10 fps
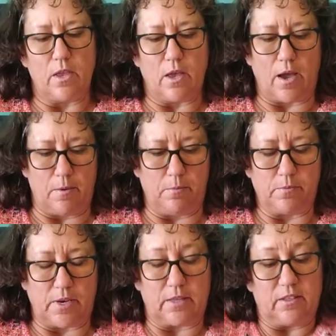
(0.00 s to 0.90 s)
I
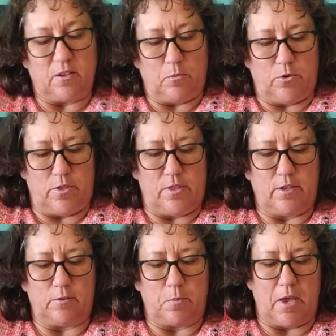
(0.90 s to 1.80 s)
take a little more than
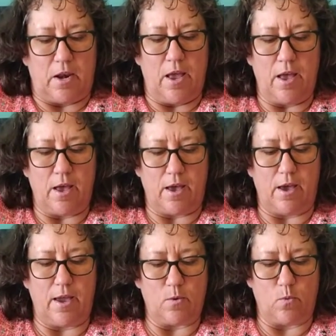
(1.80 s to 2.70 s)
this, but I